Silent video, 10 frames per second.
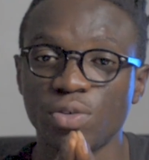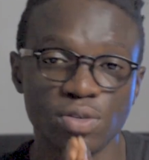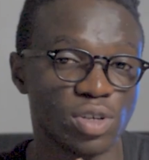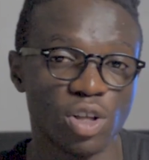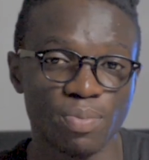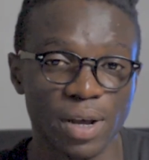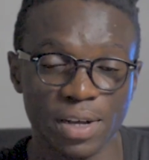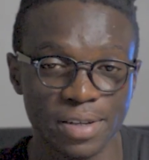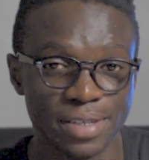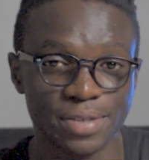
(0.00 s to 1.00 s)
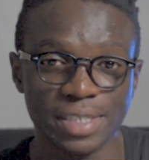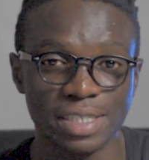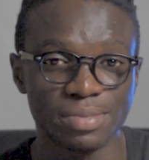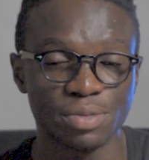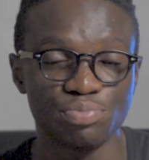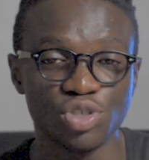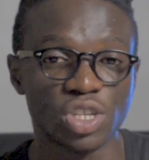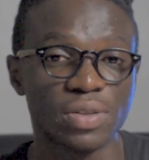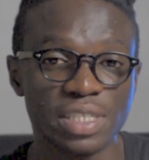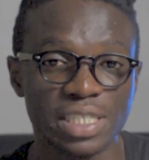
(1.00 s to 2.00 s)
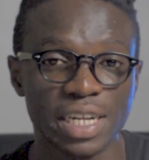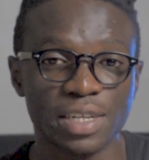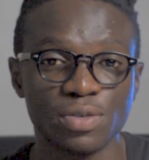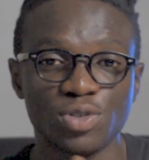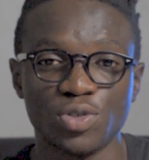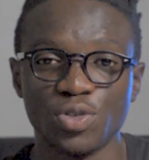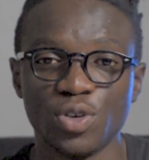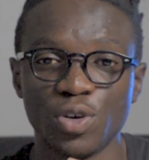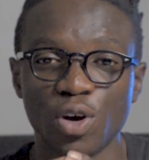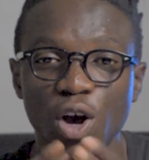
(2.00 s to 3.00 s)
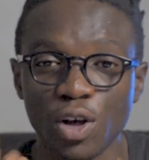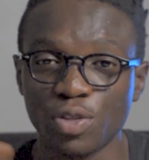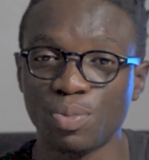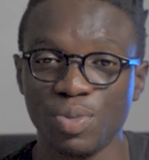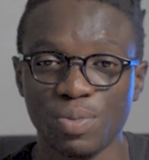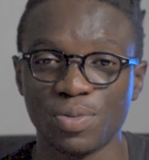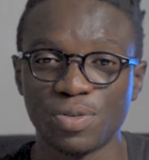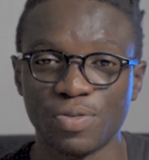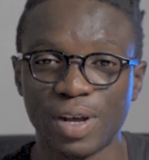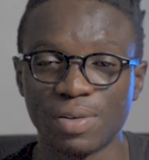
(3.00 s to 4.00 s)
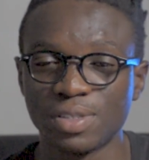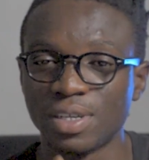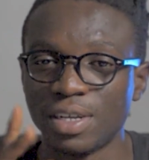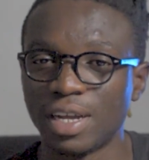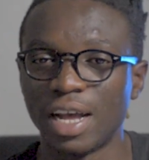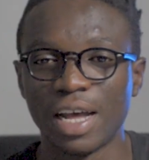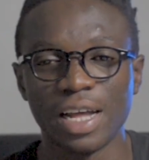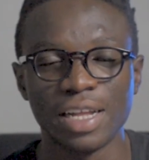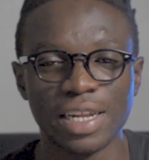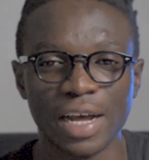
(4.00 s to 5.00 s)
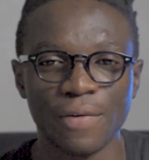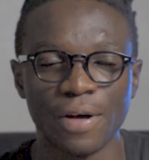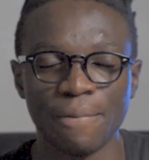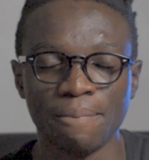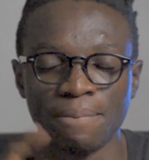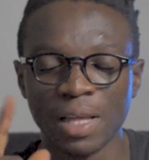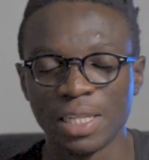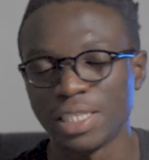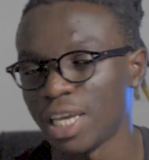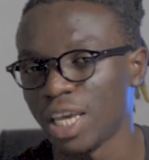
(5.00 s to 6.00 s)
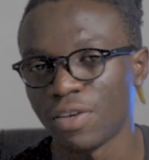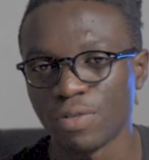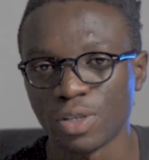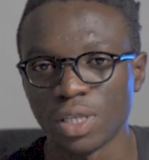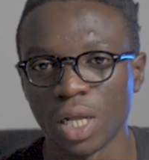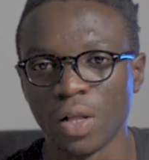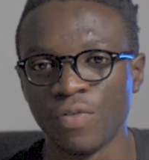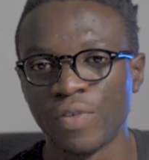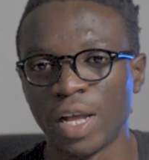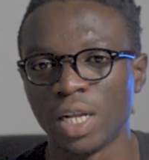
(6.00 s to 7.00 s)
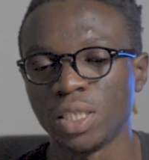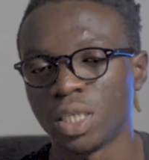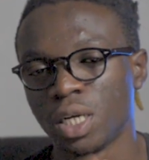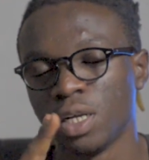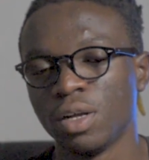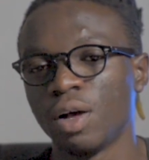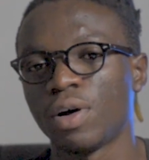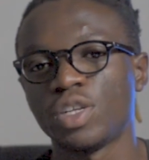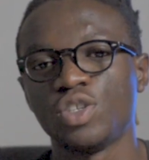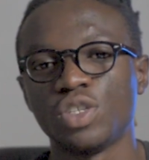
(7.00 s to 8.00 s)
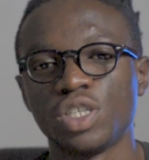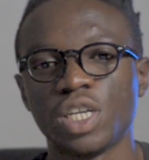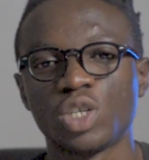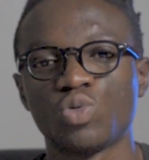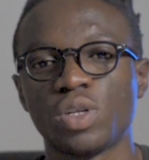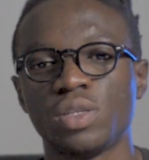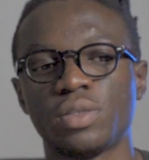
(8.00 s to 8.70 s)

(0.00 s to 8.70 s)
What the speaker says: going to help my algorithm and push out the channel to other people around. Now, take care of yourself, and I'll catch you in the next one.